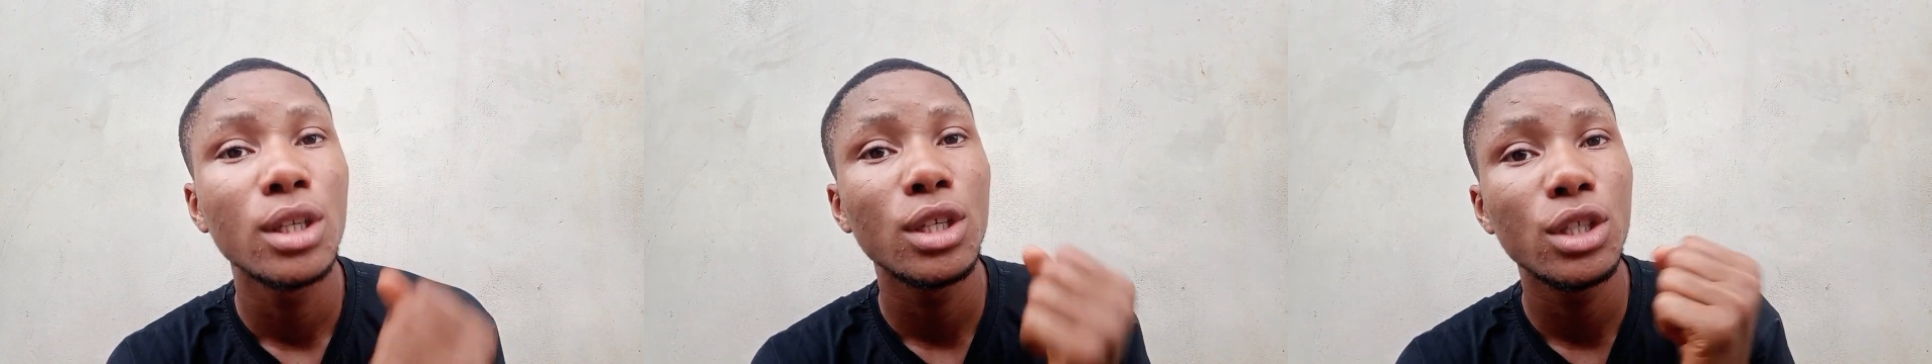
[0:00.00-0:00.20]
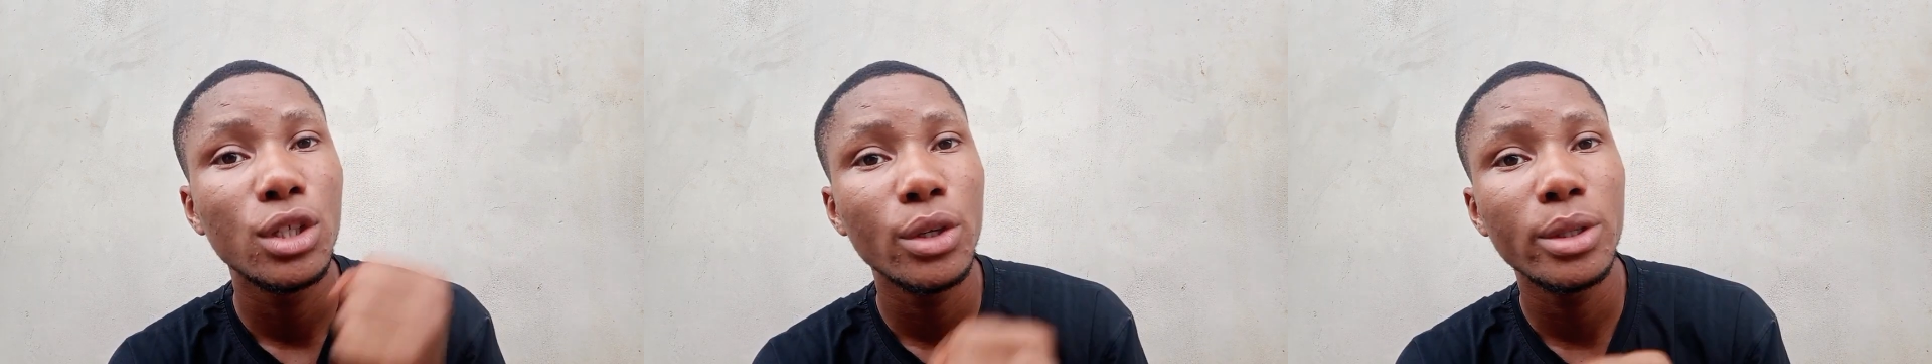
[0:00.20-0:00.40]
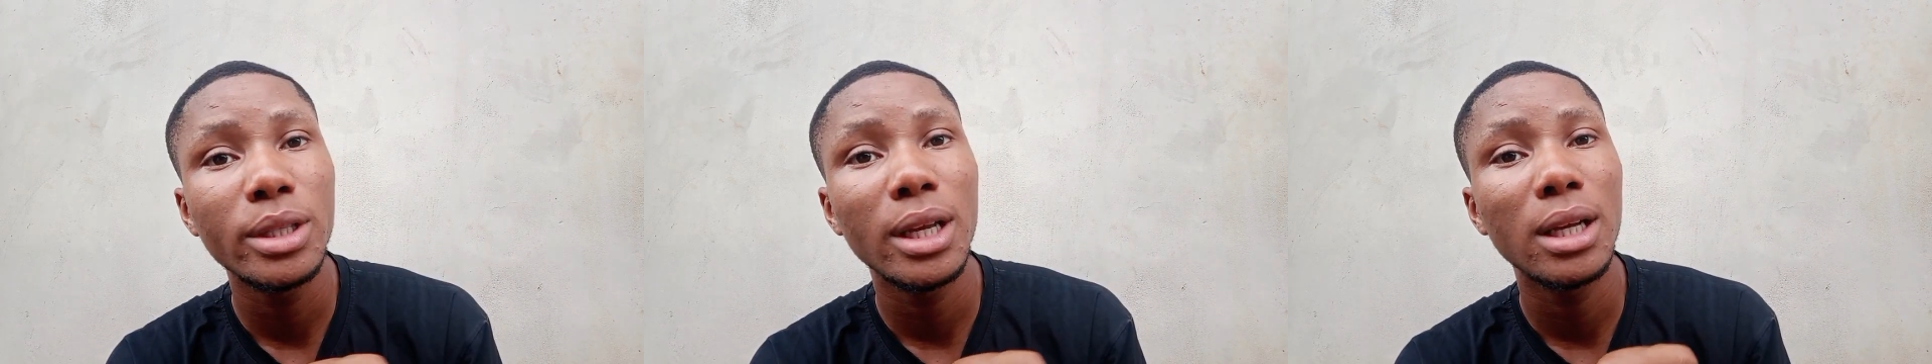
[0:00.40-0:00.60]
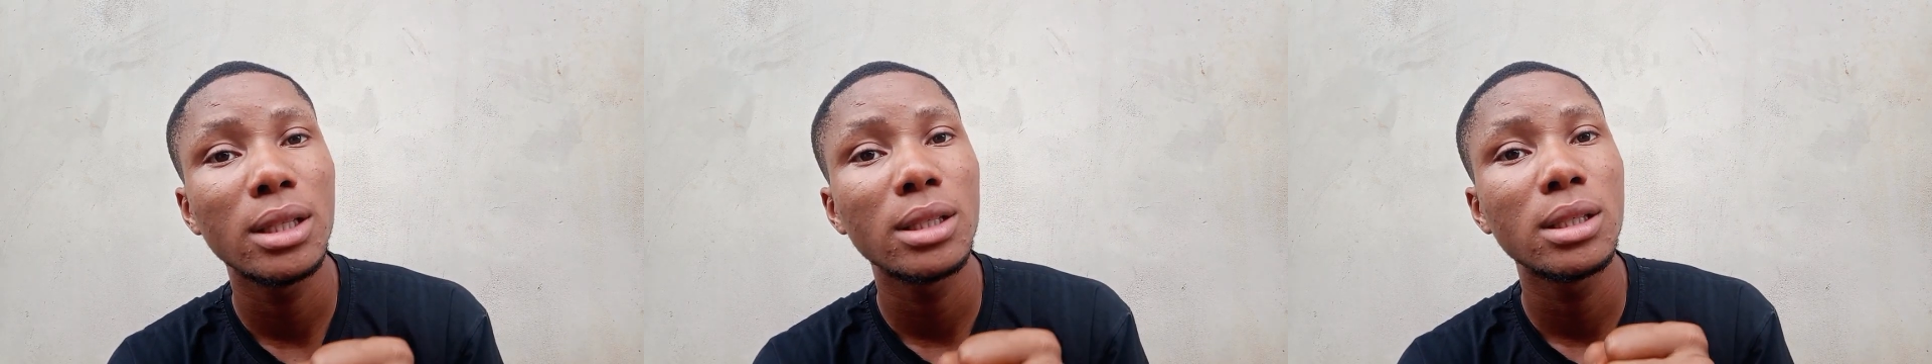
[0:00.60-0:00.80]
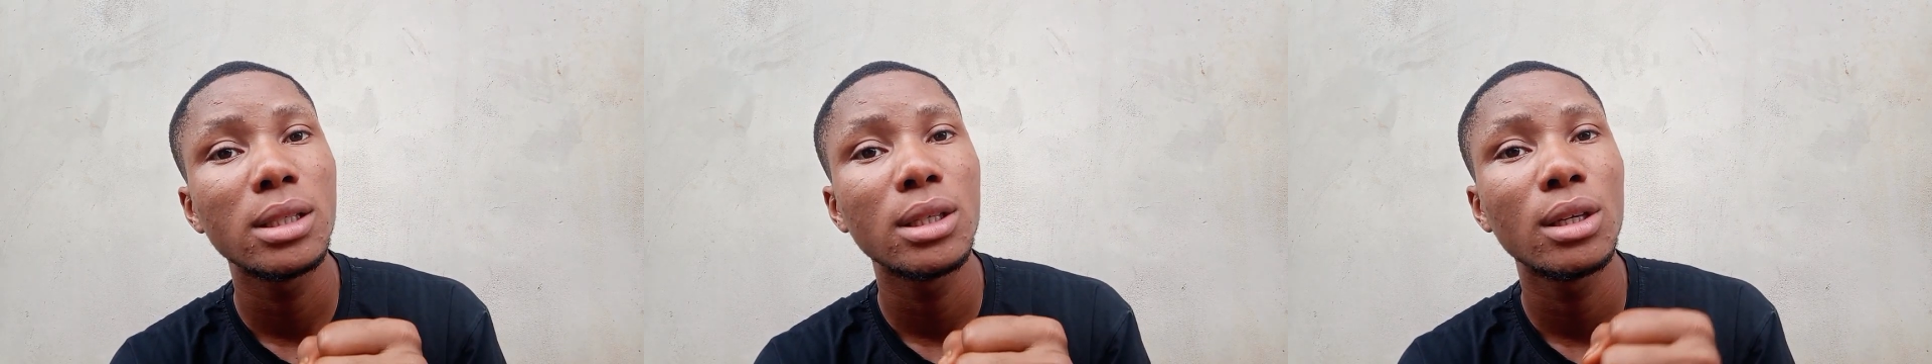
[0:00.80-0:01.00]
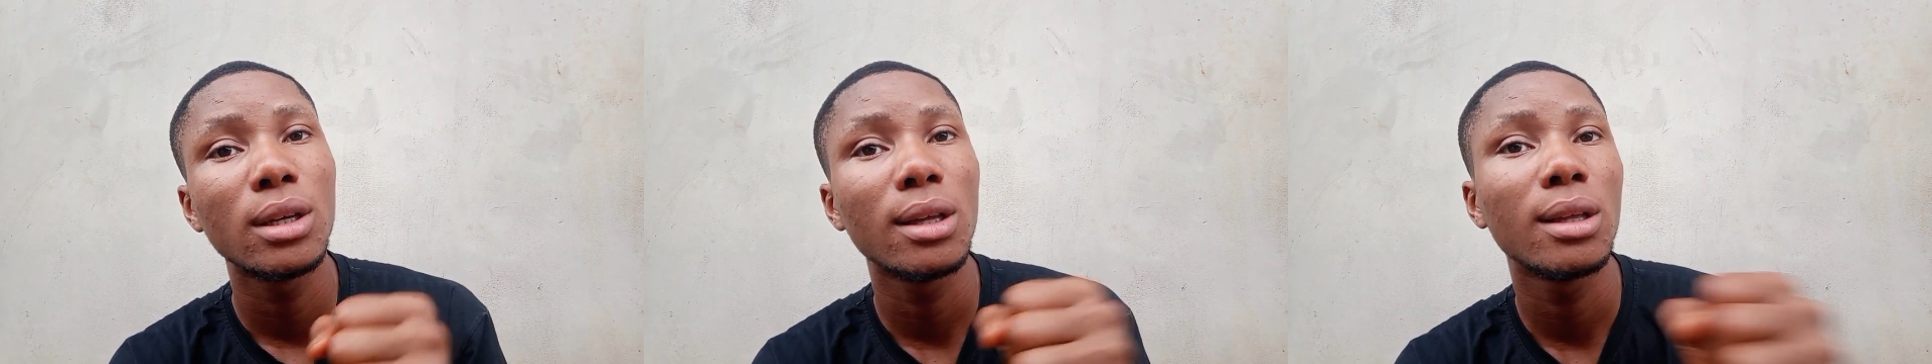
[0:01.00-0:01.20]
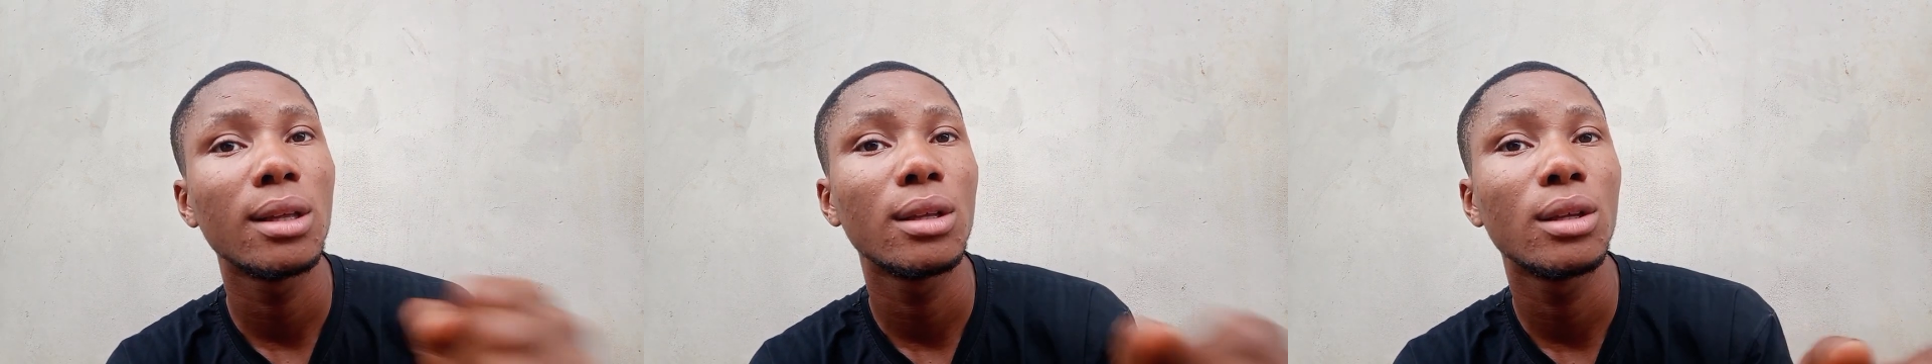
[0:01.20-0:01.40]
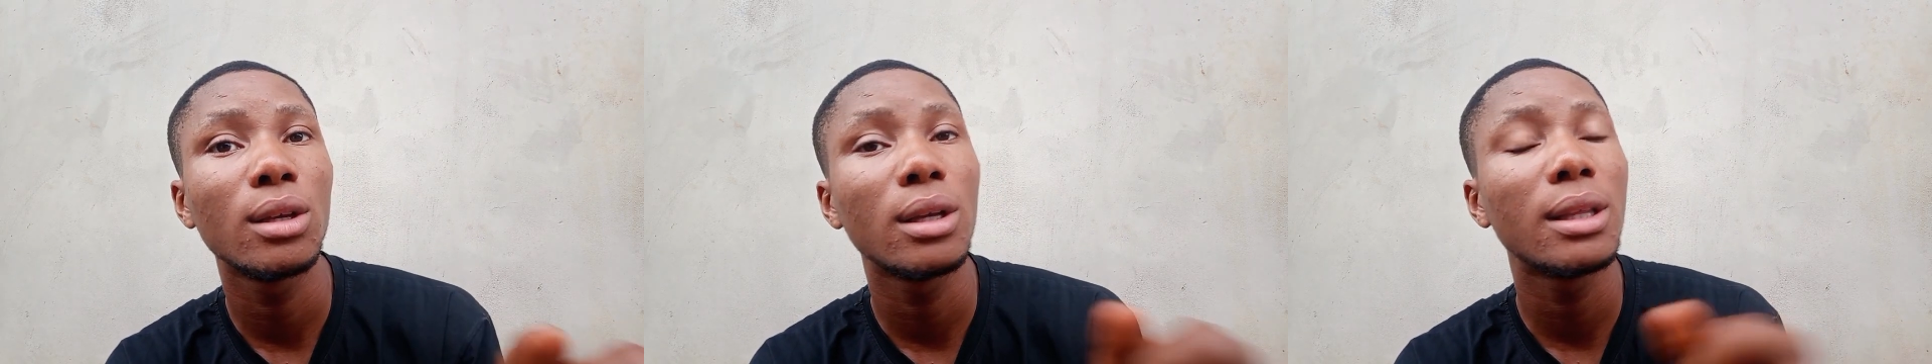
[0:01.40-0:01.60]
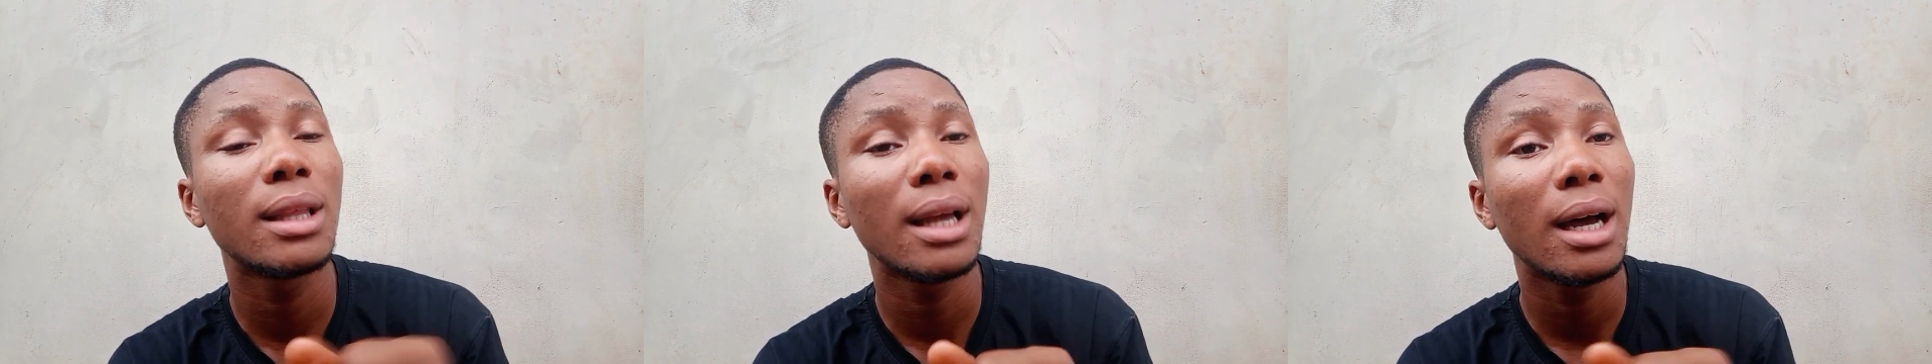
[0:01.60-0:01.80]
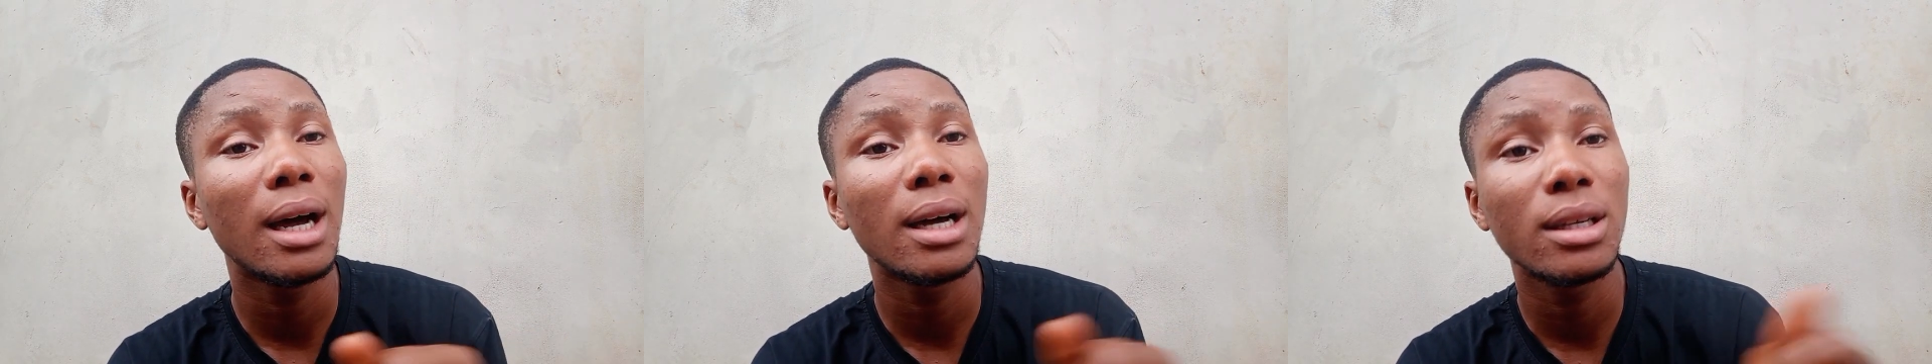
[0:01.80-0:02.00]
It's just that
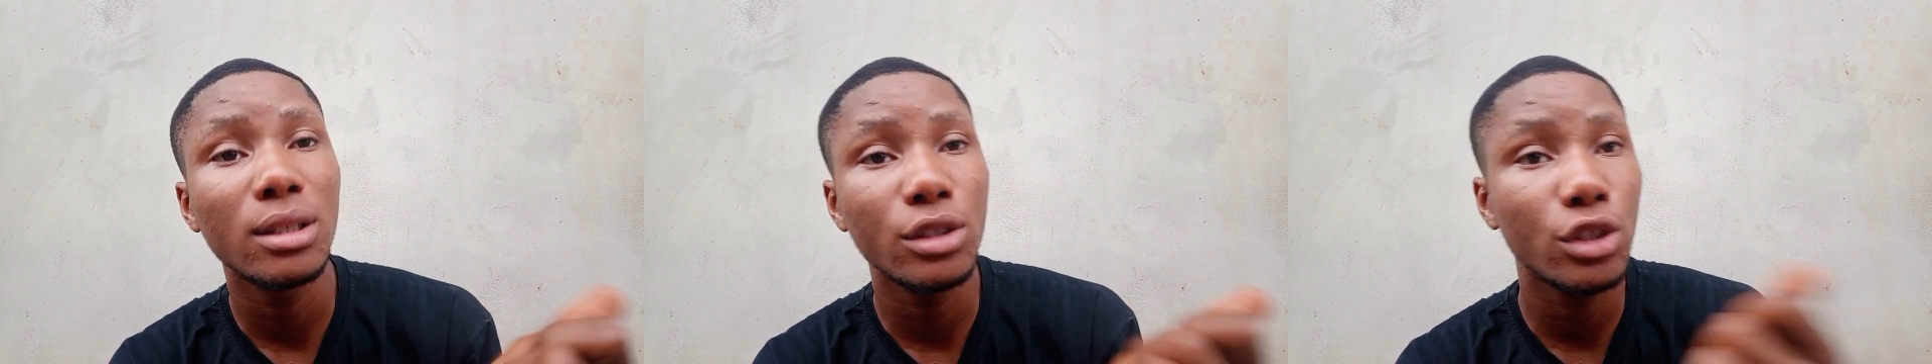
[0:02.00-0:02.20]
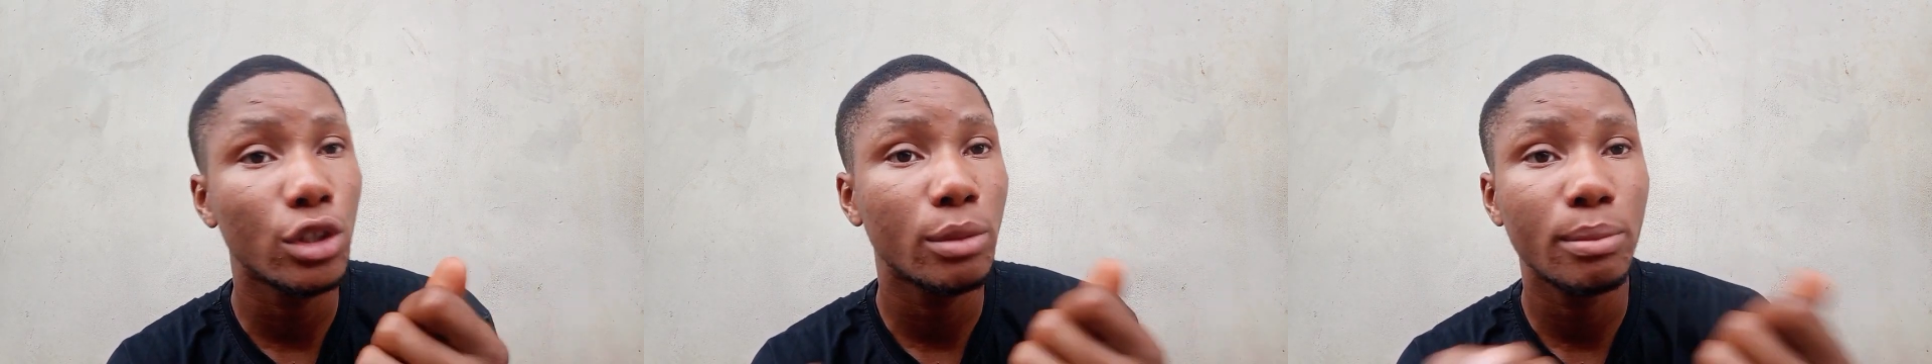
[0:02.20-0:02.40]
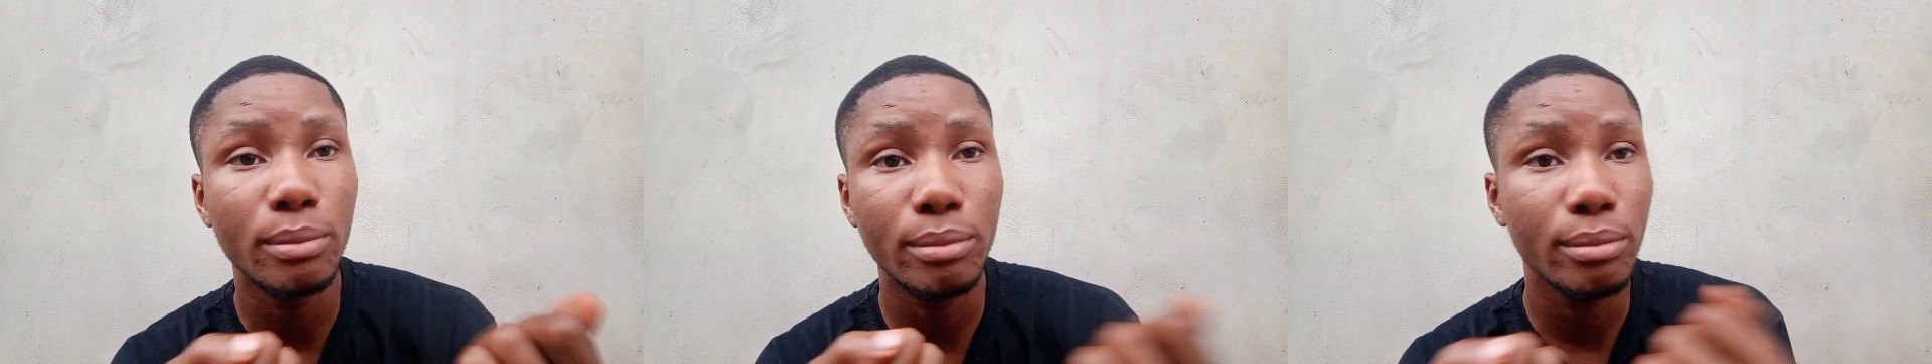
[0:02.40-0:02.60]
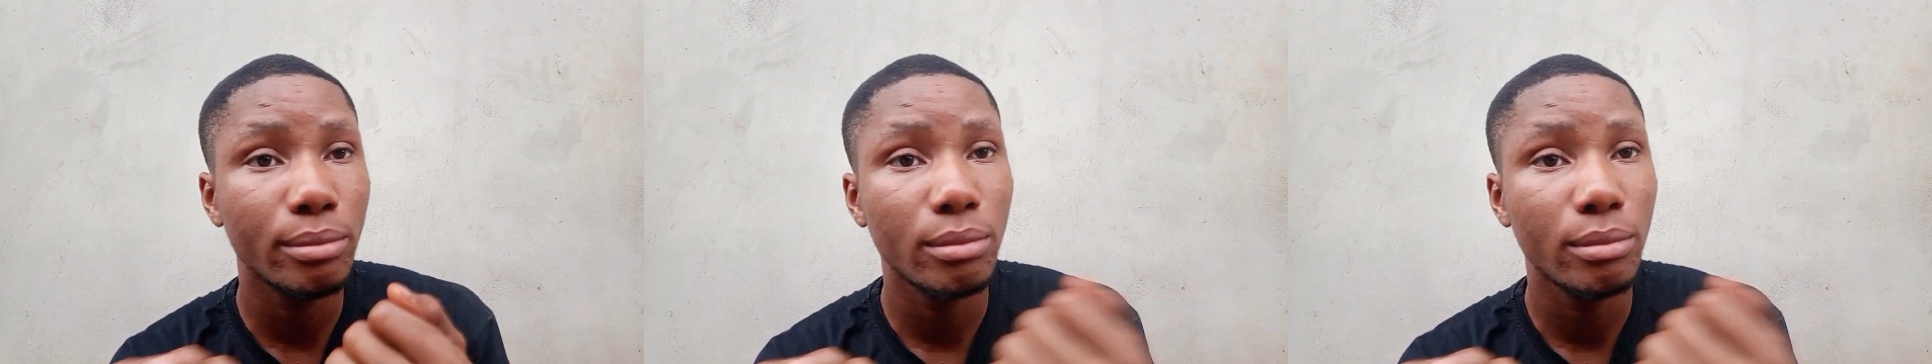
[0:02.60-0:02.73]
there are some